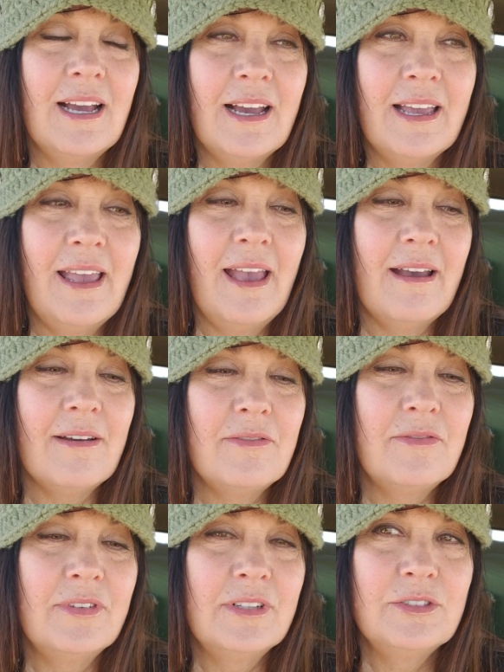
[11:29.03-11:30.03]
I
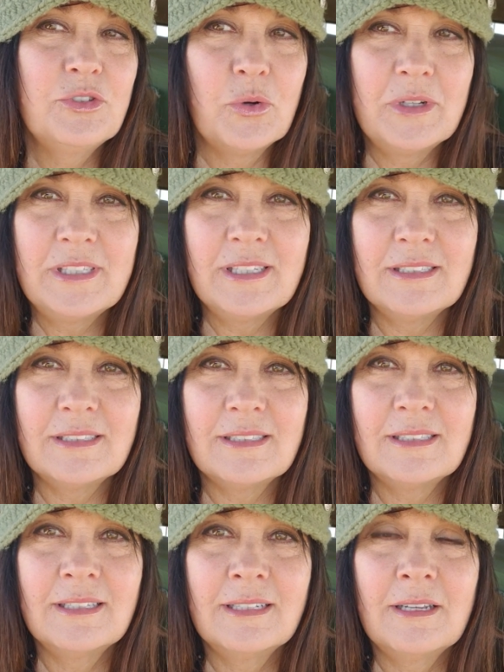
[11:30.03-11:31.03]
have
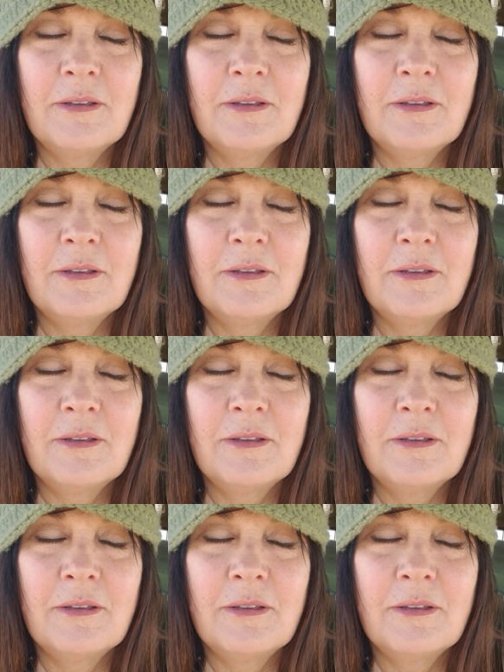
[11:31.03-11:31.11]
choices,